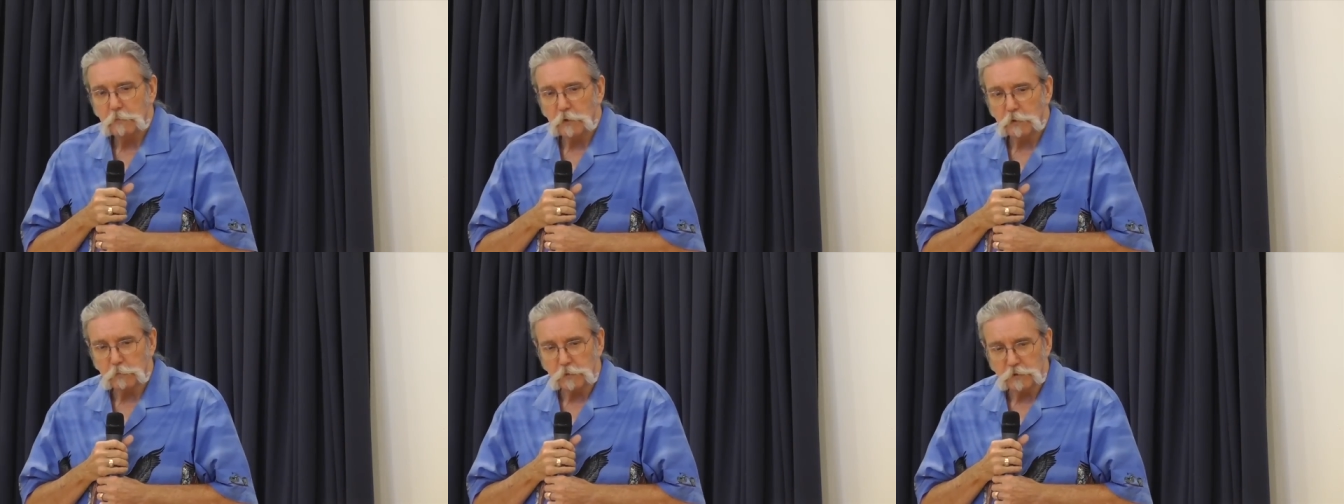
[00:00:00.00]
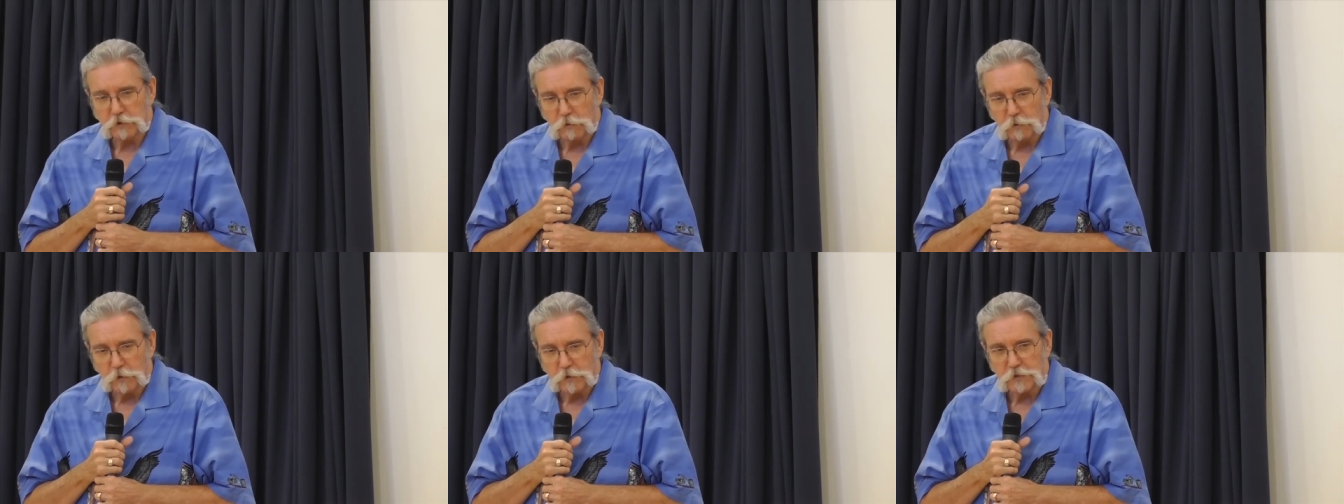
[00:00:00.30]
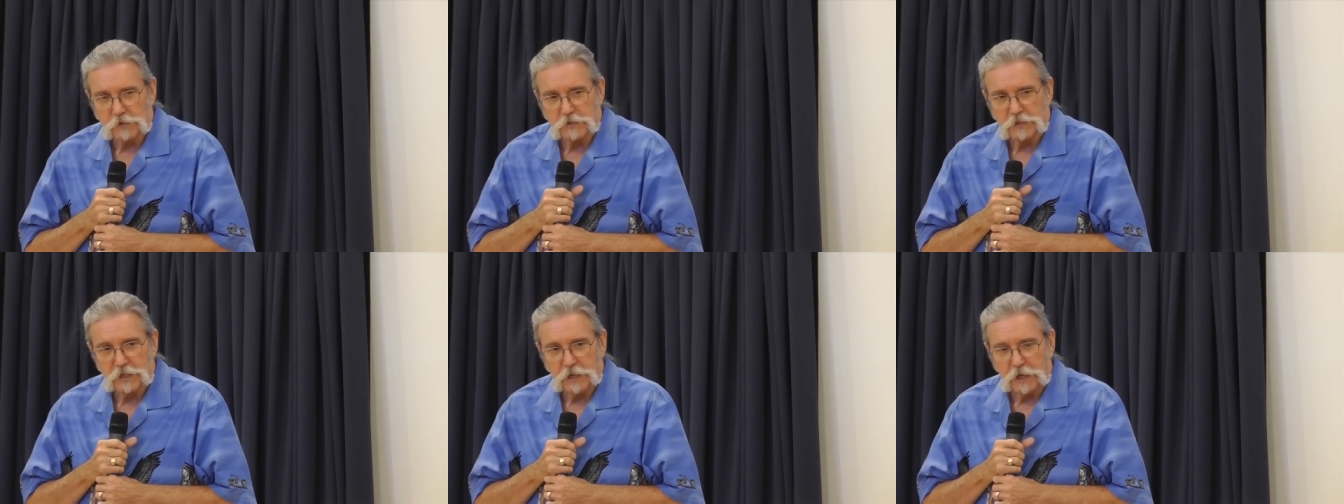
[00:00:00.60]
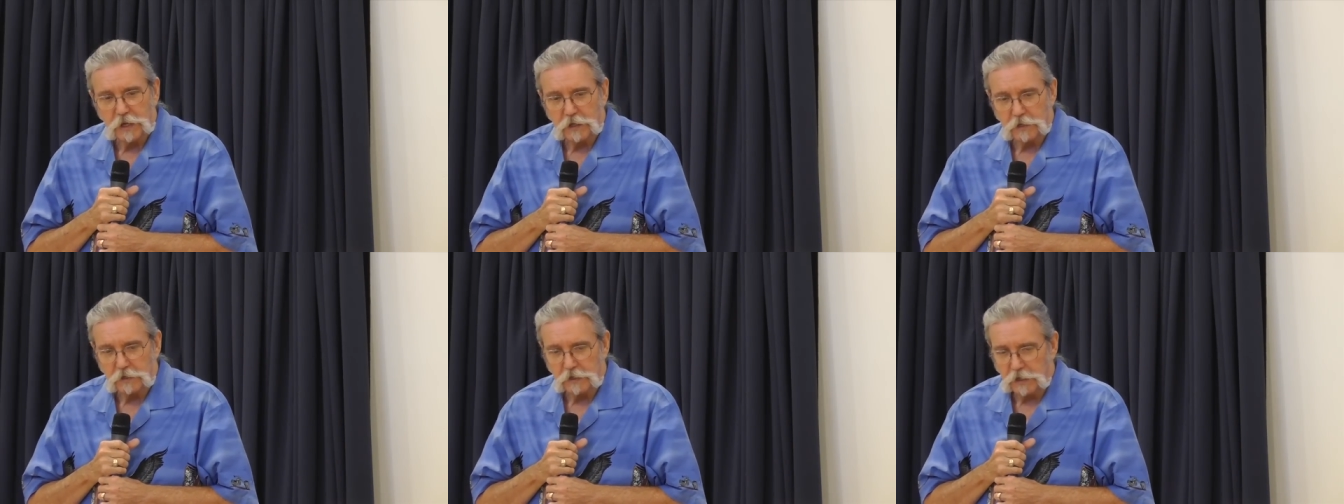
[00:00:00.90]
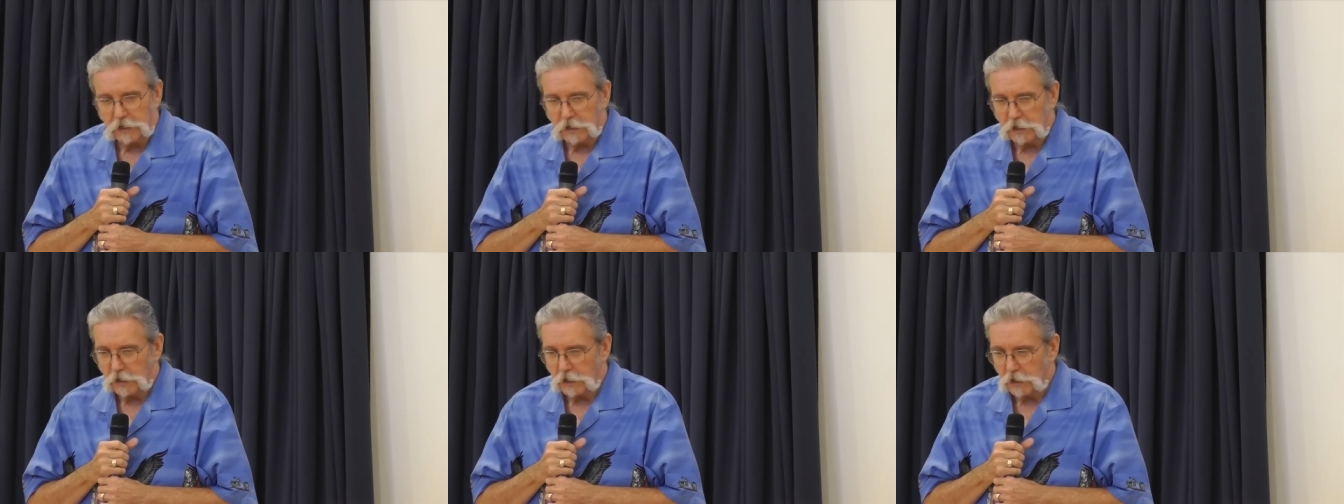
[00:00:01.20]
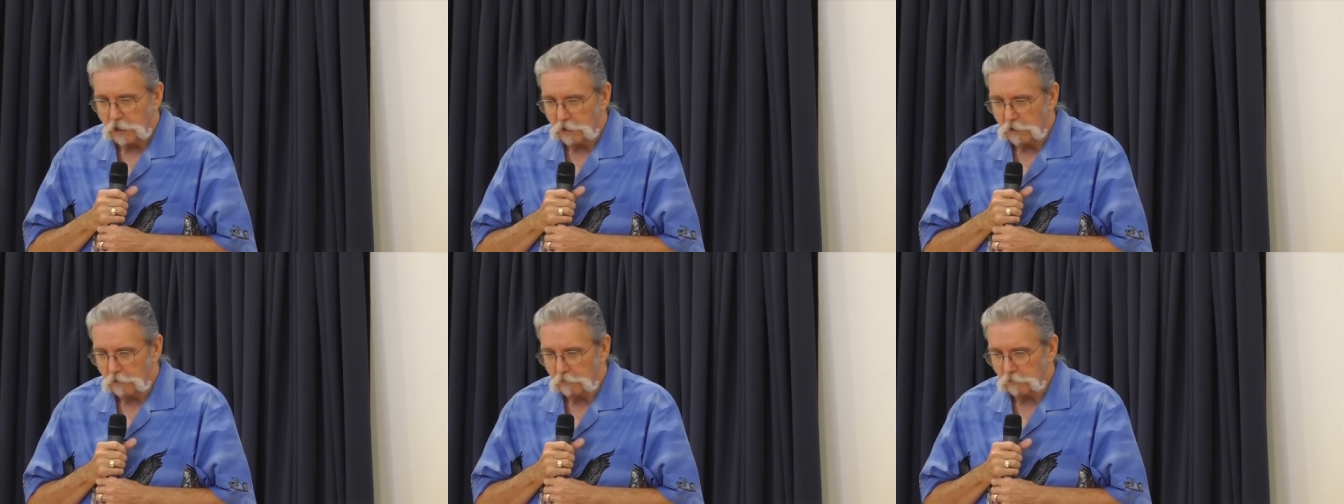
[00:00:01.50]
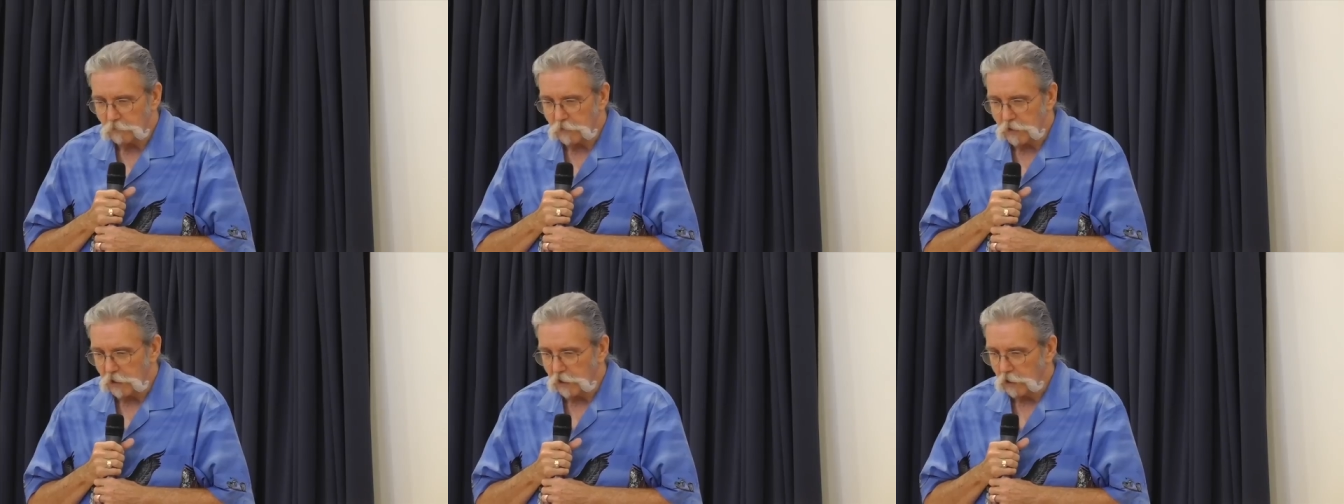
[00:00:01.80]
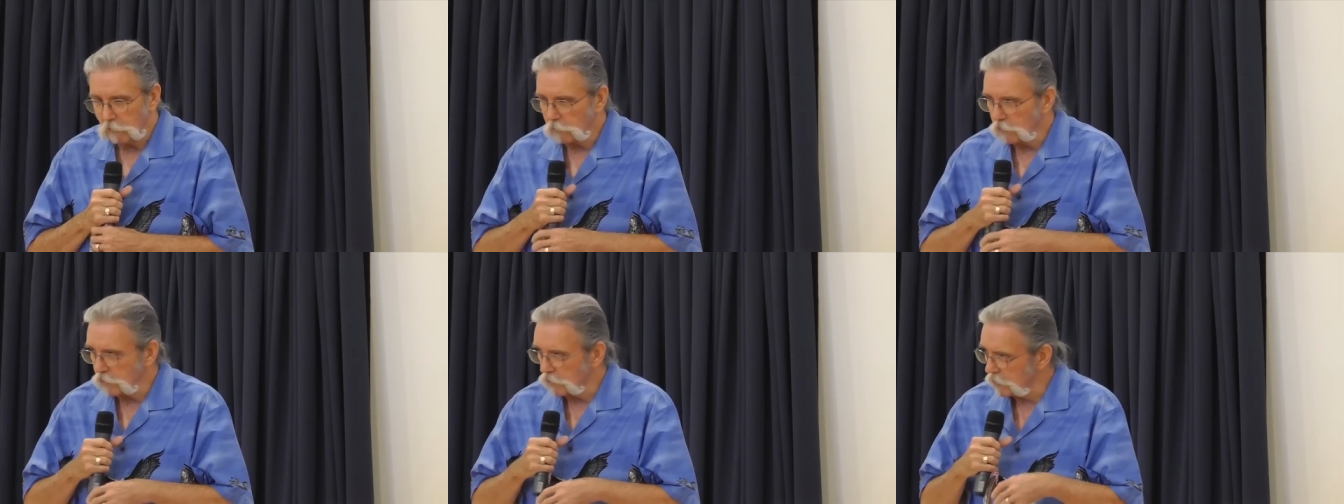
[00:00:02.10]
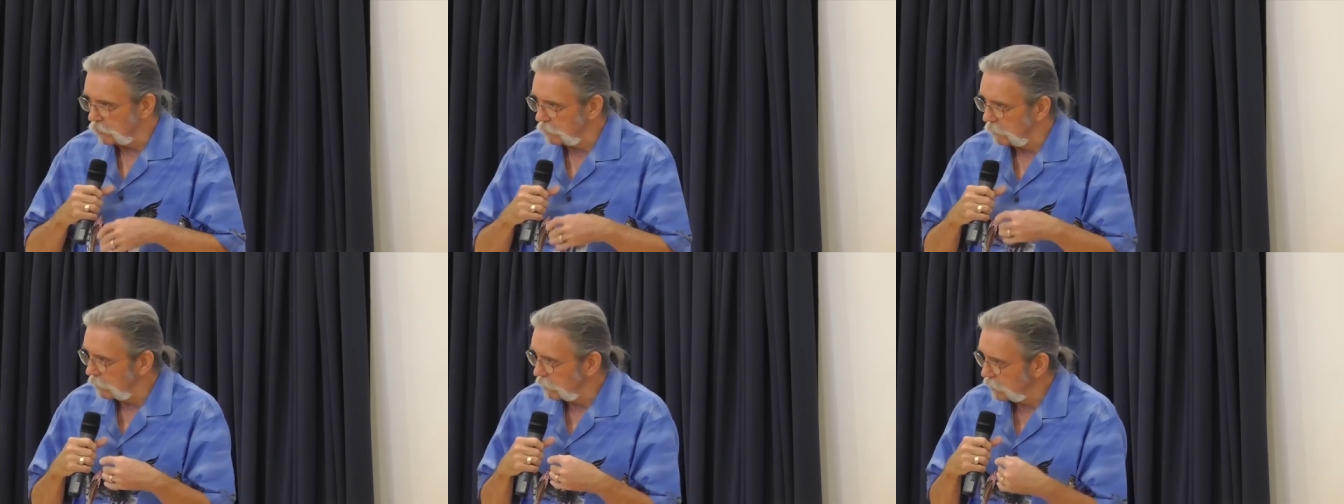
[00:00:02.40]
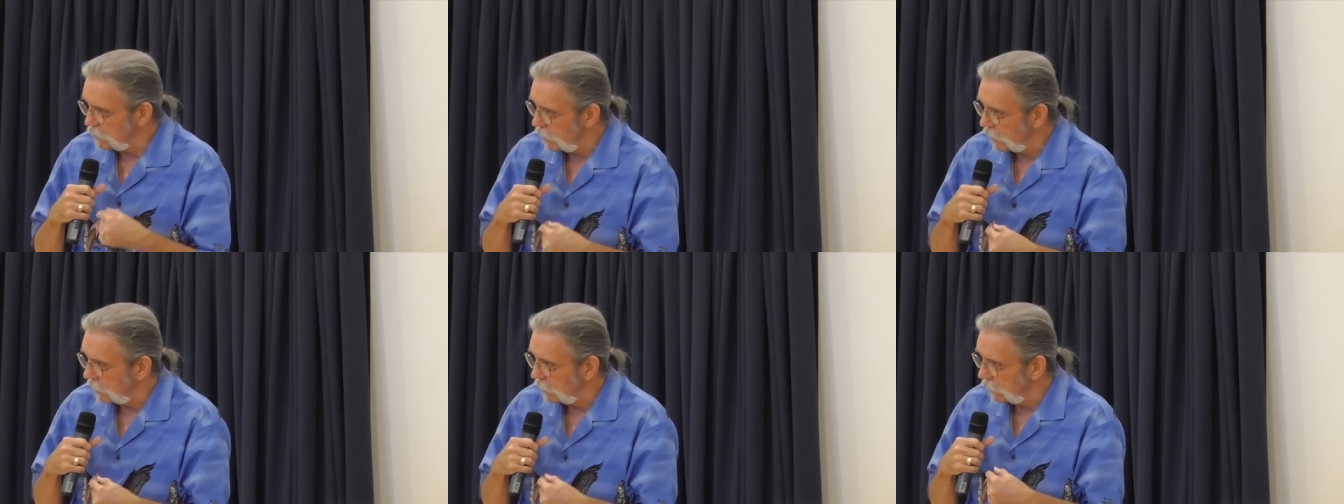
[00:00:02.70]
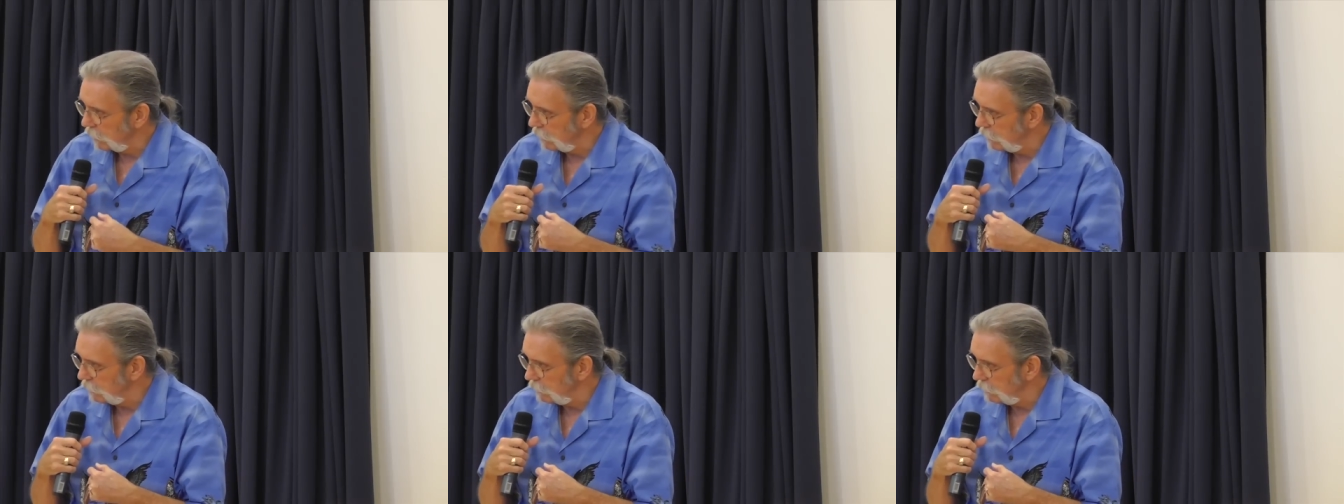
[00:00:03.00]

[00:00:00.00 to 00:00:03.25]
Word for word: multiple sclerosis, and he was sitting